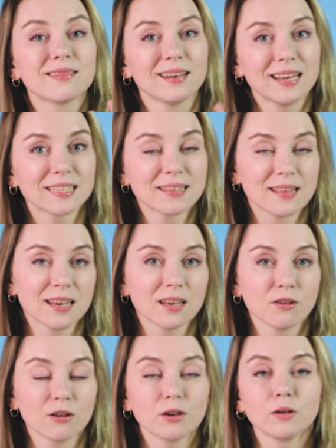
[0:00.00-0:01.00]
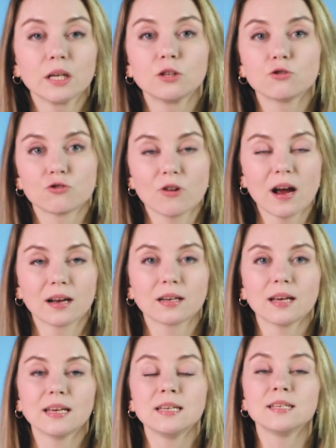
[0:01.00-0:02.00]
The next thing you're going to track
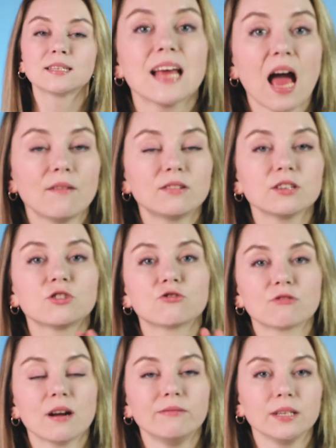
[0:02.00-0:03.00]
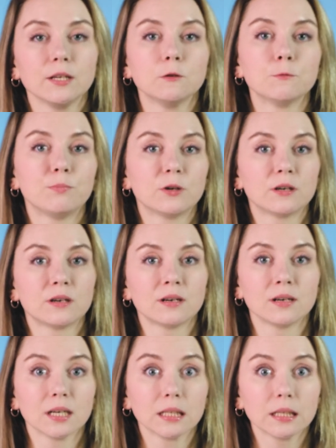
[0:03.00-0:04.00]
is average revenue
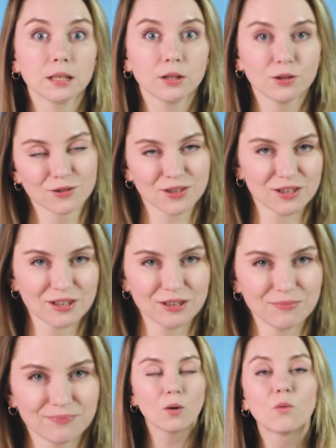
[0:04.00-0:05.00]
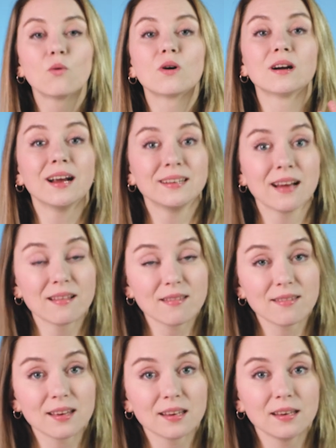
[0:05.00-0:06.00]
per user. Or another
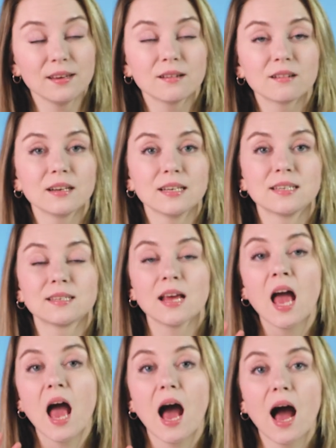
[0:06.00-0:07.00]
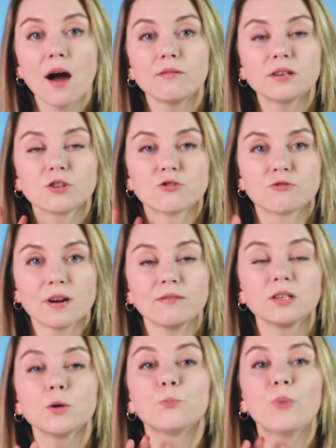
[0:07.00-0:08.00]
thing here is average
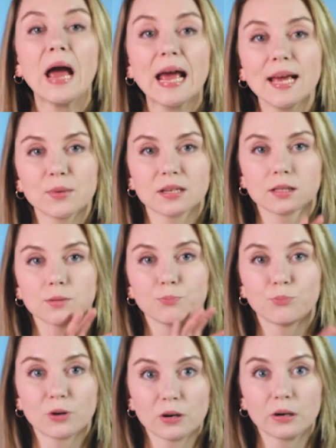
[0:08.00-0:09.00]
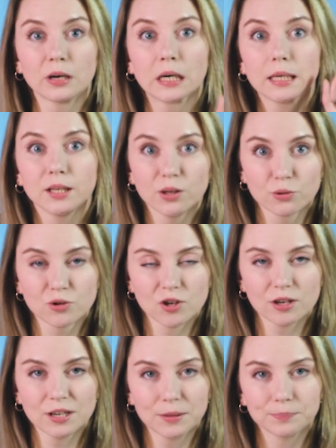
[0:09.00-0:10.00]
revenue payment per
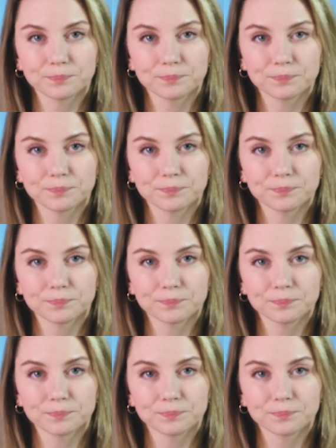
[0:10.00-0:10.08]
user.